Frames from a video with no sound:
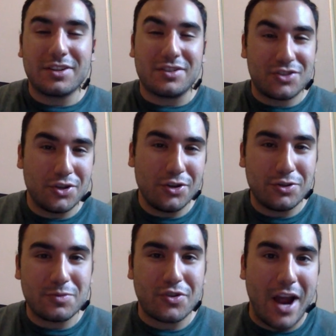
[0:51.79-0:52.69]
consider
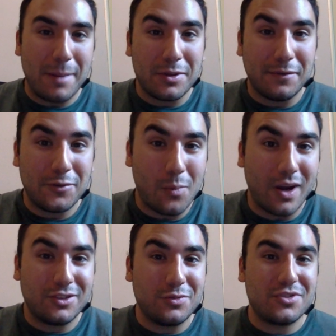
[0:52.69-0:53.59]
subscribing if you
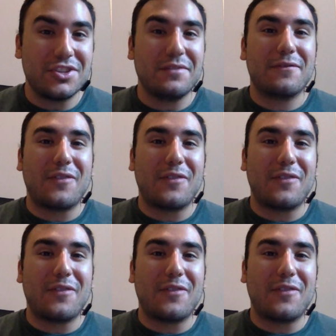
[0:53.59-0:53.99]
want to see